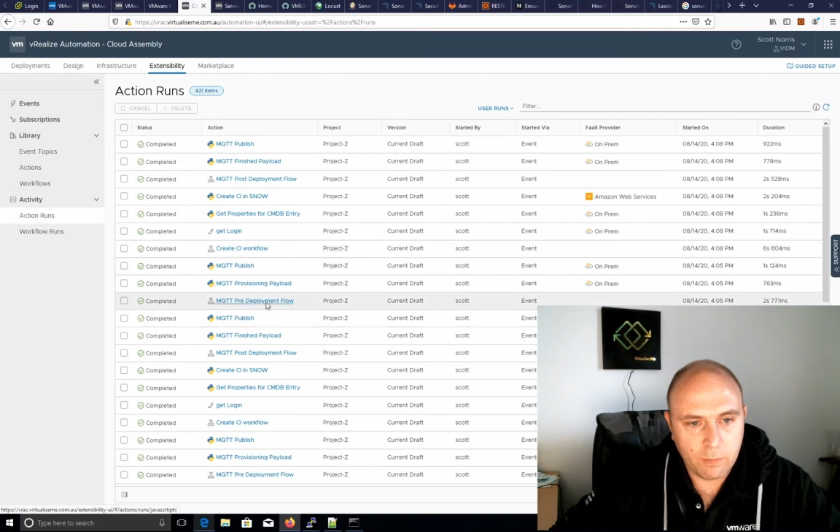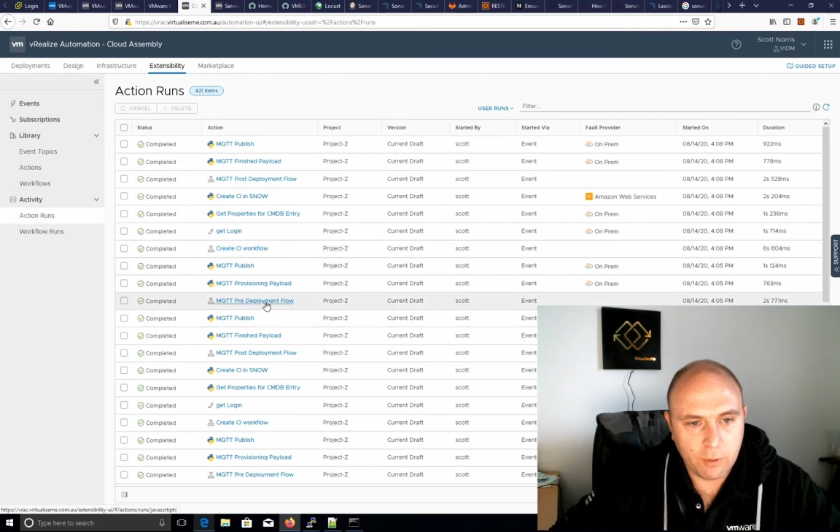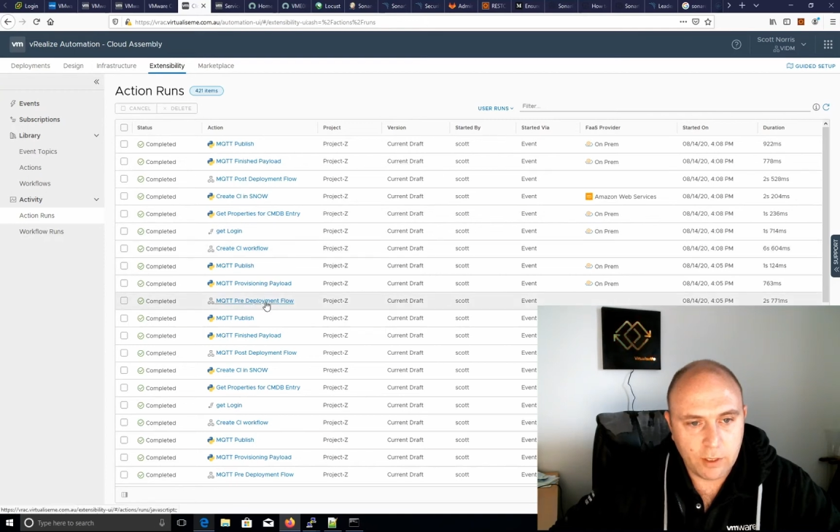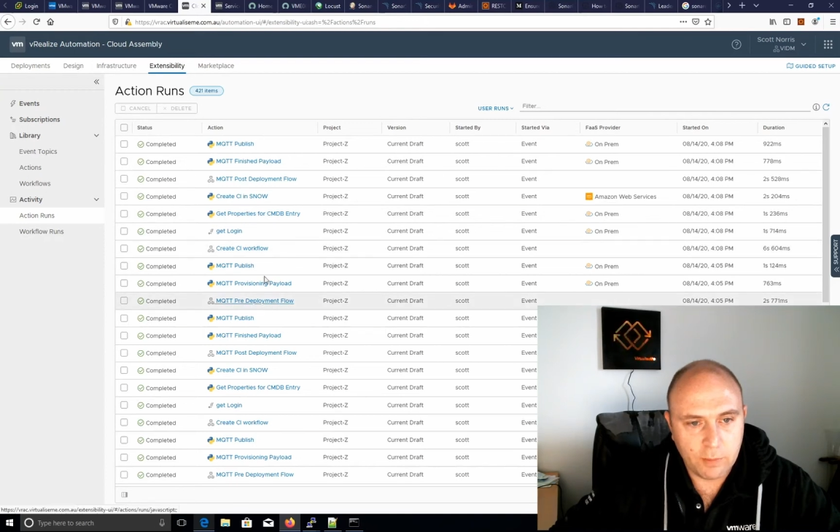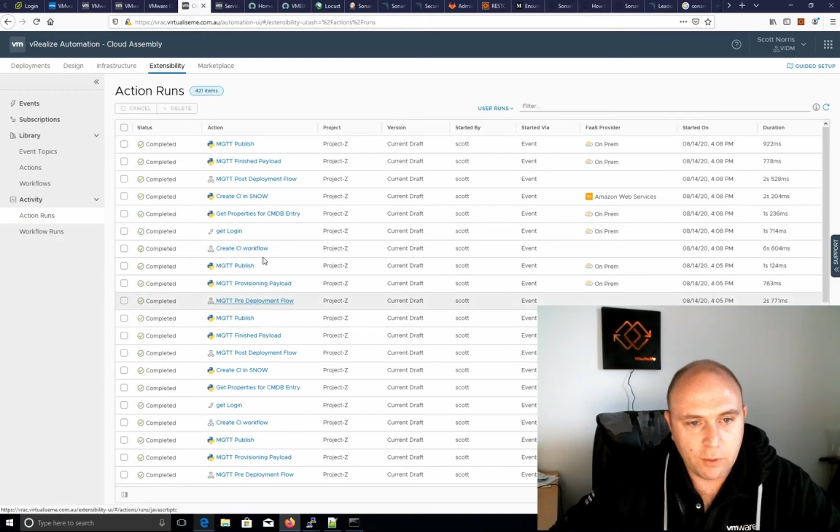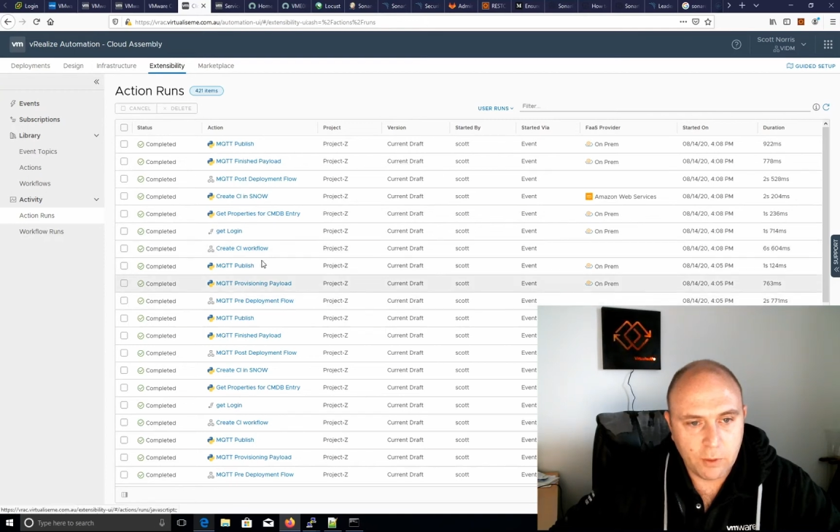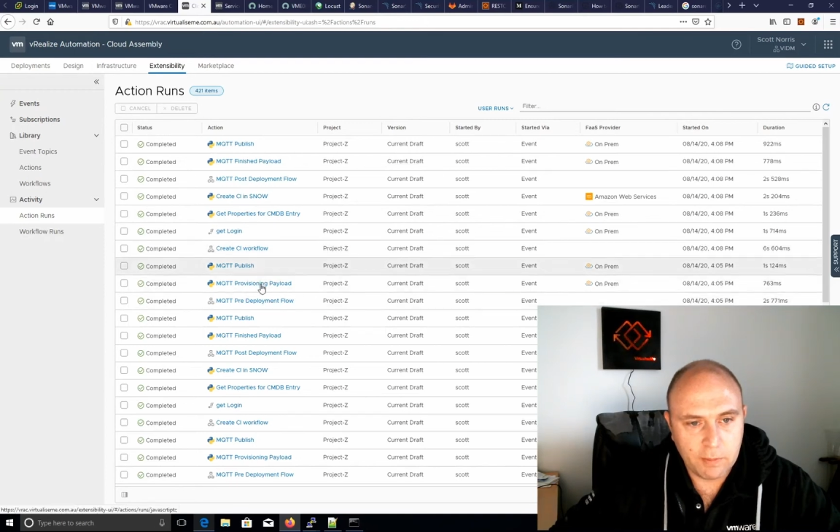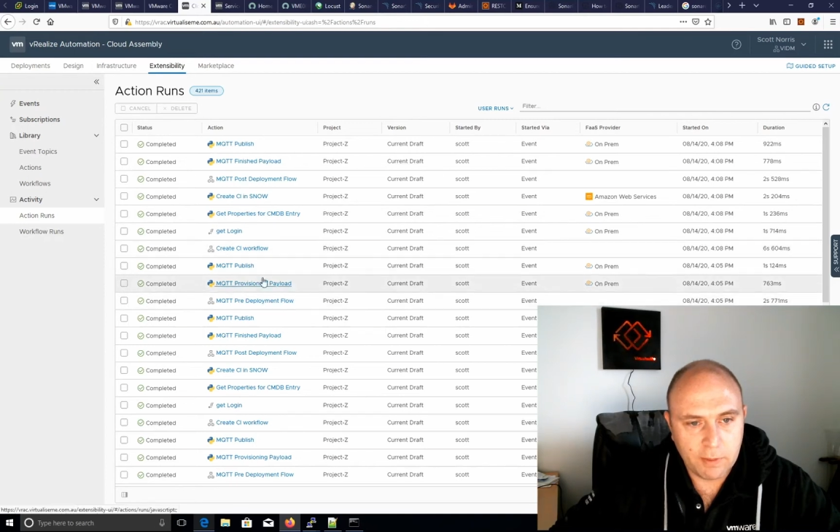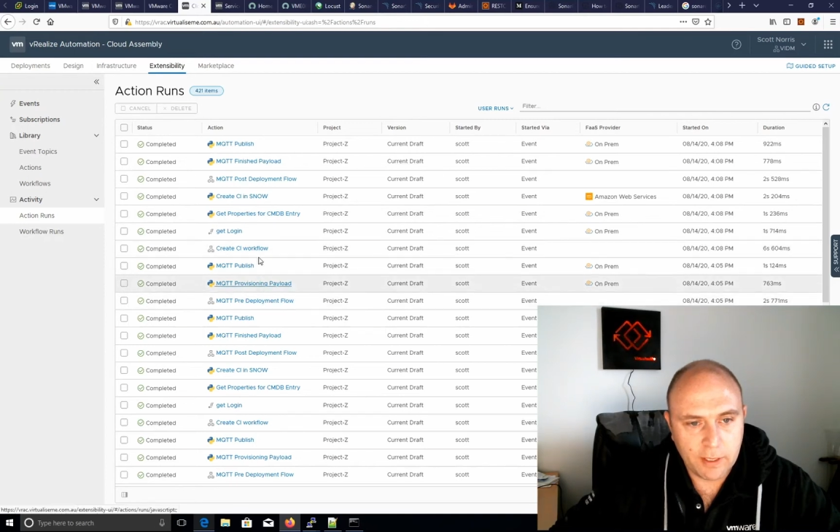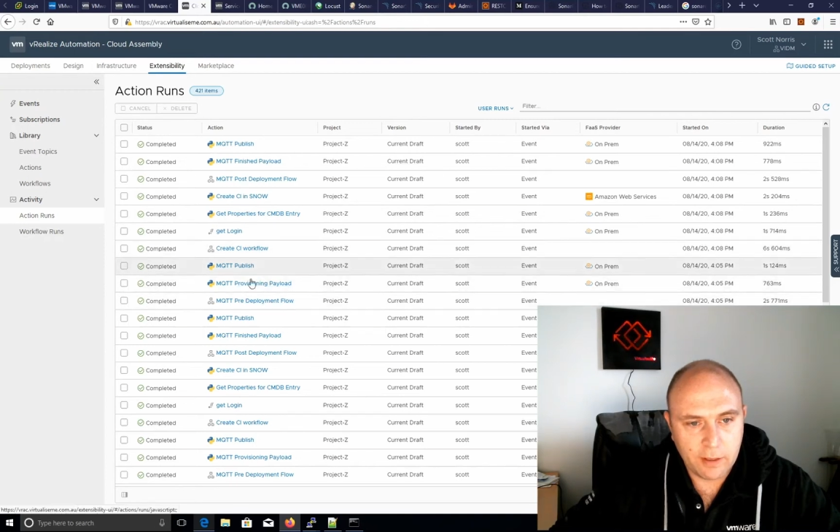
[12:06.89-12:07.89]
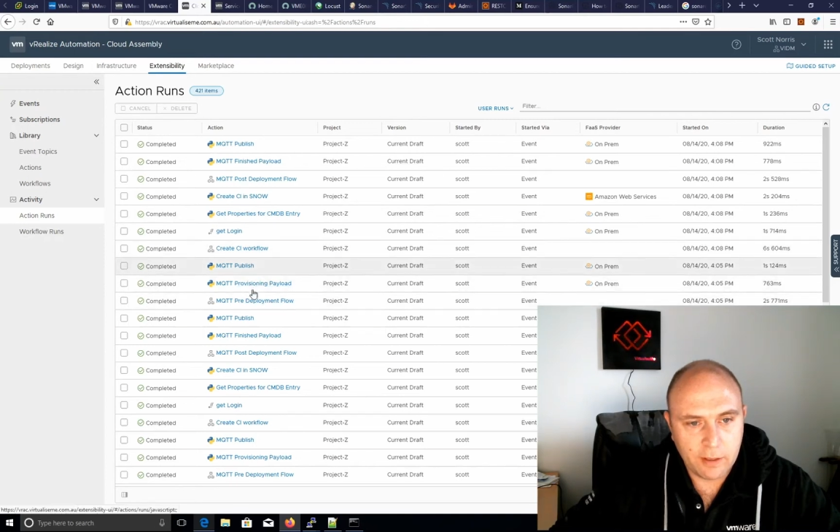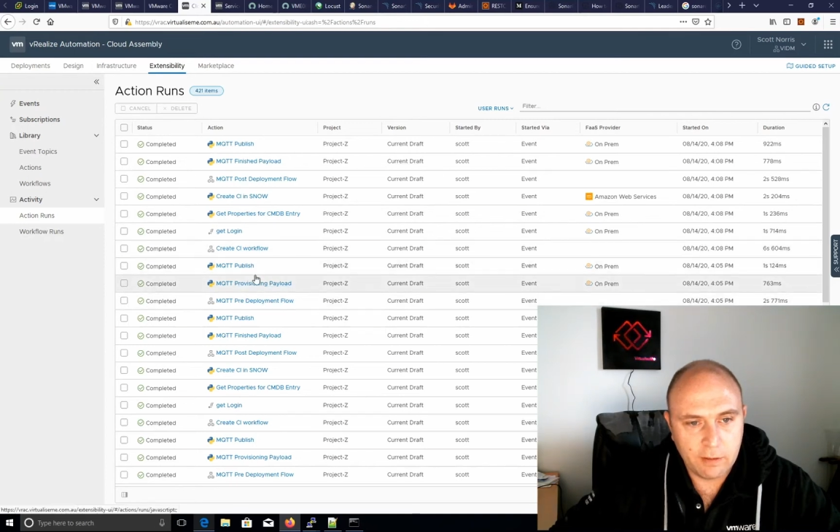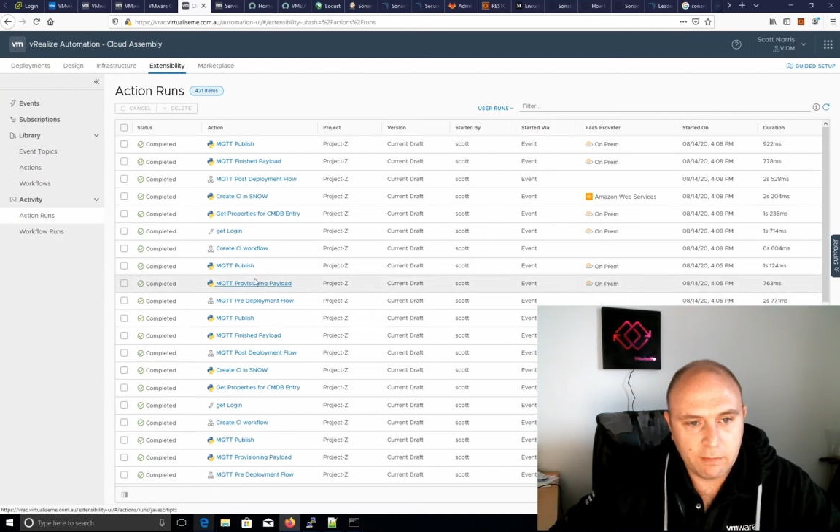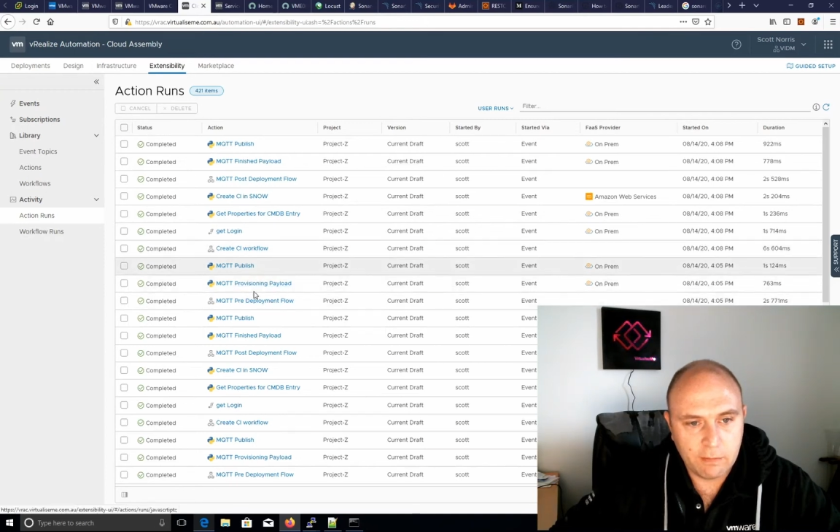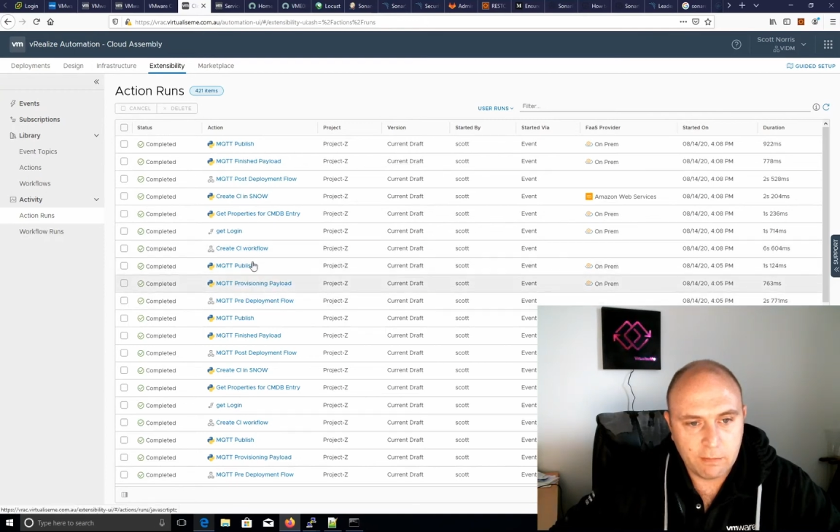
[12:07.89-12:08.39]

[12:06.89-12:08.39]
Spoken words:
pre-deployment payload,